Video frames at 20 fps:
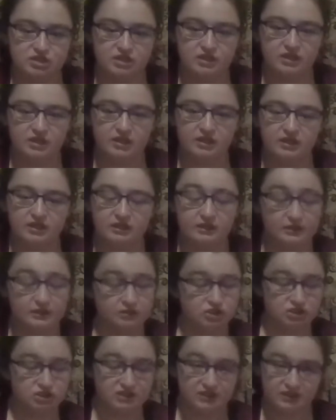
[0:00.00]

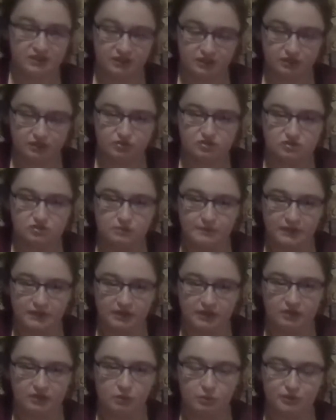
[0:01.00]
and just getting used to
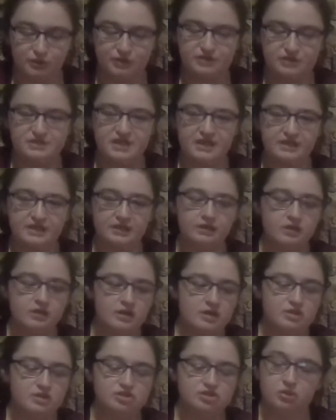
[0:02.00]
being in a work setting.
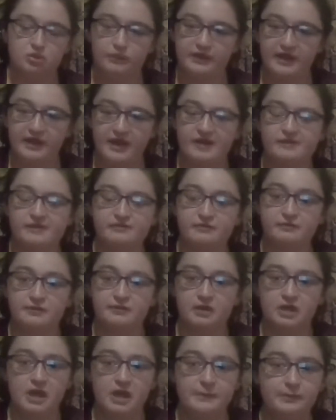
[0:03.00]
So we have
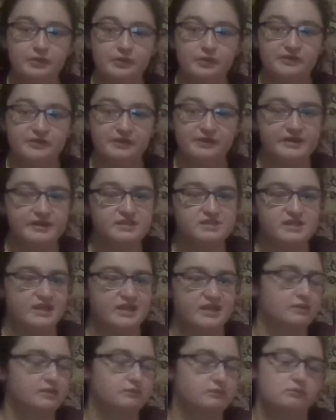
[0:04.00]
a couple of things
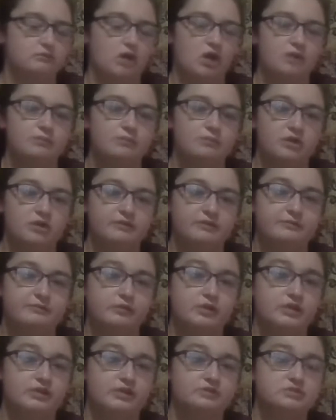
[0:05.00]
that are more
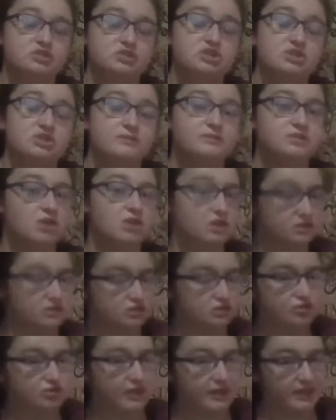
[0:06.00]
for service
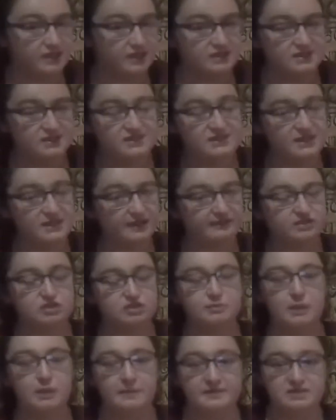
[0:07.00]
dogs and trainings instead of
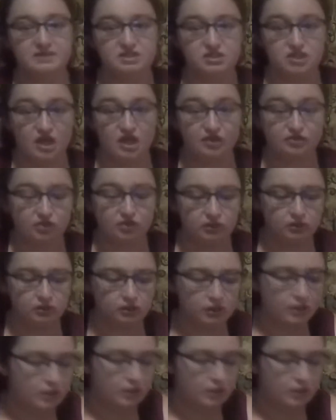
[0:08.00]
just puppies in general.